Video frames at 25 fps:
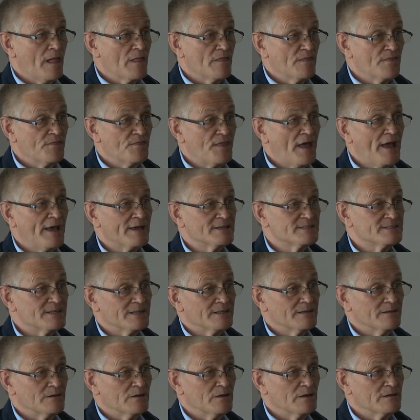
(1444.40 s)
that
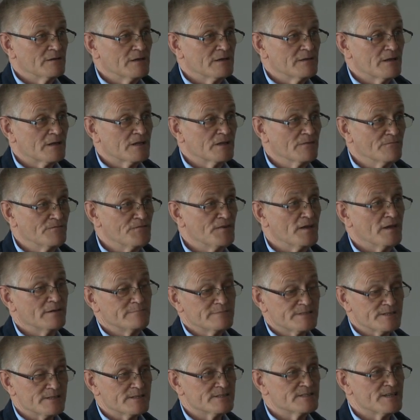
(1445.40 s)

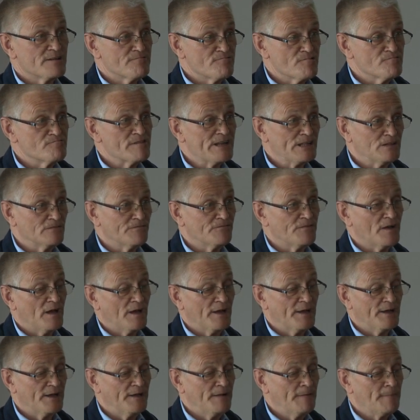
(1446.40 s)
confirms that there's a real
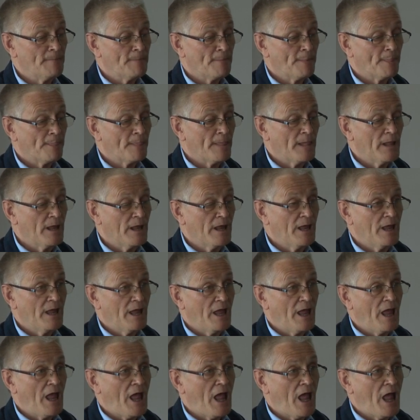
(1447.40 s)
fire,
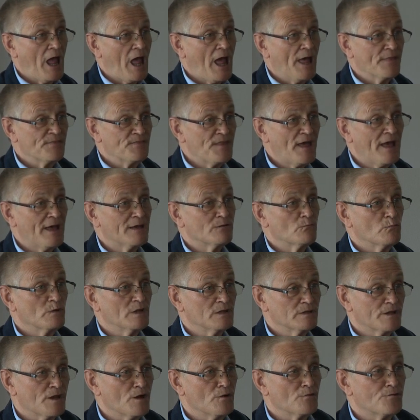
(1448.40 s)
and that will
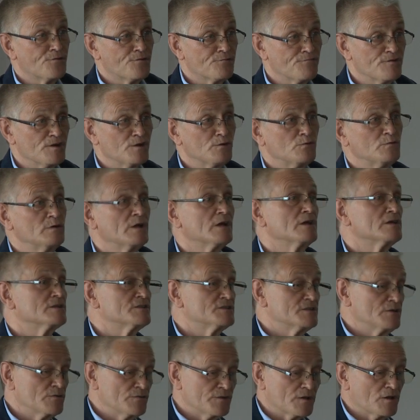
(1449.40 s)
go through
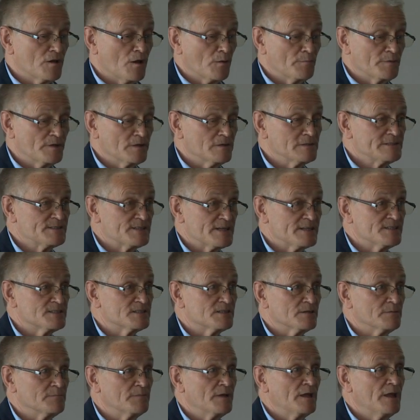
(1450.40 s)
to the communal
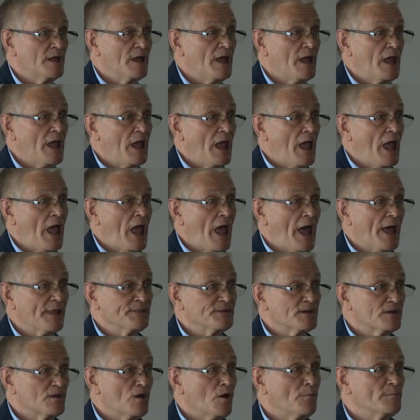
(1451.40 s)
system, and
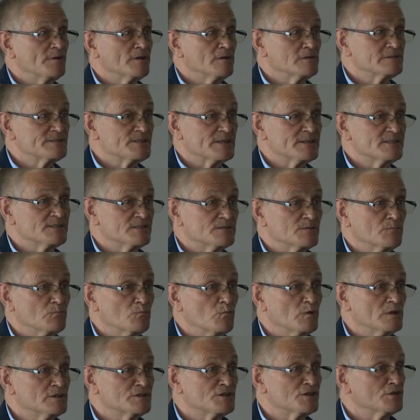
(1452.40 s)
the communal system
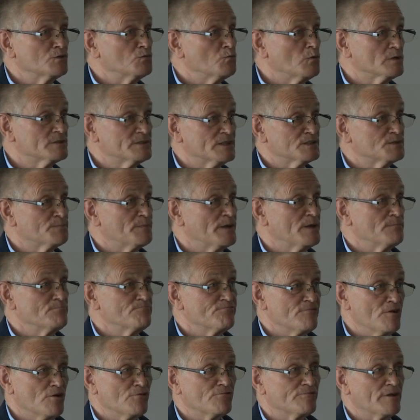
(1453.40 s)
will do what it's being
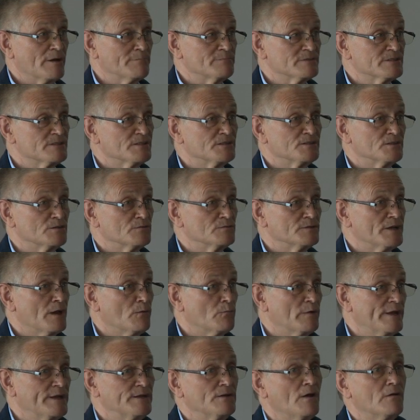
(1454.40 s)
programmed to do. Now,
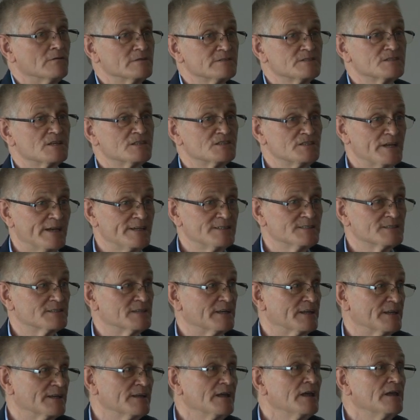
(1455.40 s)
we're not
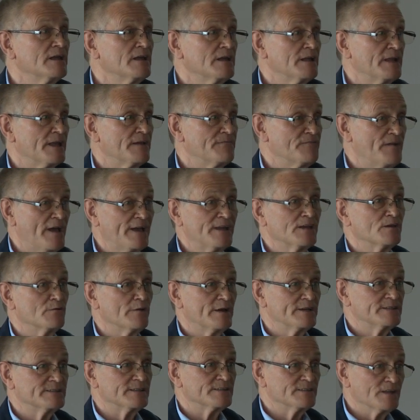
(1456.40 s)
suggesting
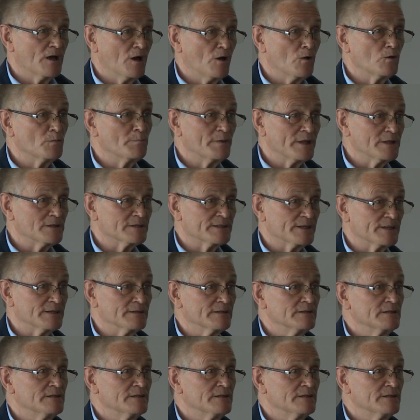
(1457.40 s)
evacuating the whole building,